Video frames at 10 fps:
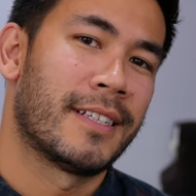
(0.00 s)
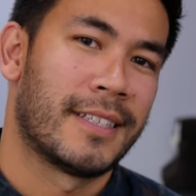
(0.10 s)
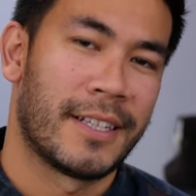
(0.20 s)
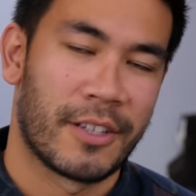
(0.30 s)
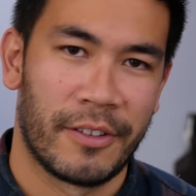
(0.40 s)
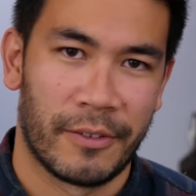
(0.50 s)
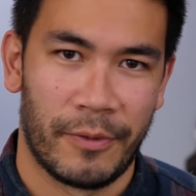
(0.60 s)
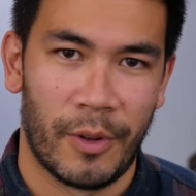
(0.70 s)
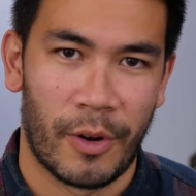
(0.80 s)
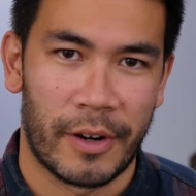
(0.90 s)
it sits on the
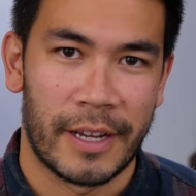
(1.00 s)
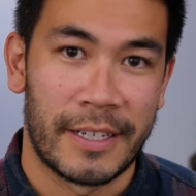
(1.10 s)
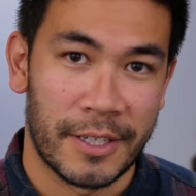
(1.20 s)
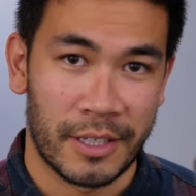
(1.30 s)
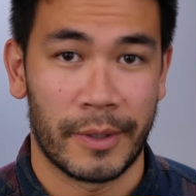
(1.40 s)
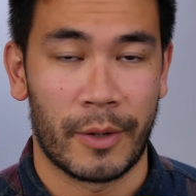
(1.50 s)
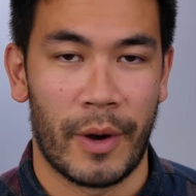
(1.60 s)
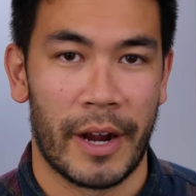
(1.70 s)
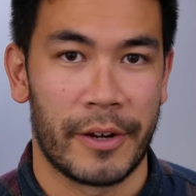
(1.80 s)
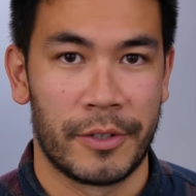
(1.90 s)
floor, it doesn't
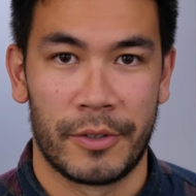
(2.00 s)
require you